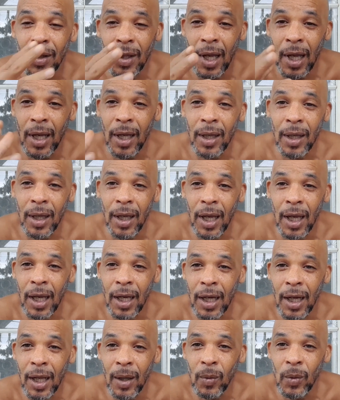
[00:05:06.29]
Gang,
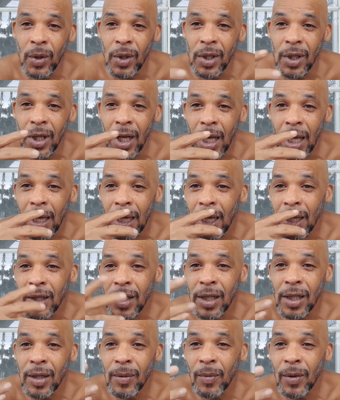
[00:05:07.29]
and they
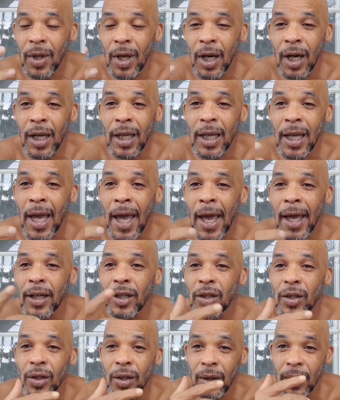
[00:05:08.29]
sent a
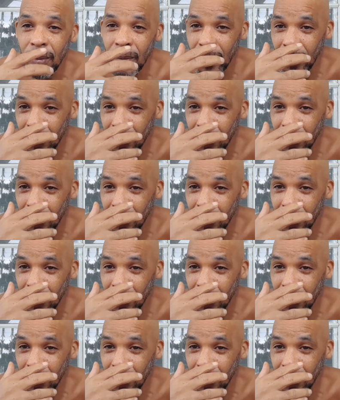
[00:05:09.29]
cat to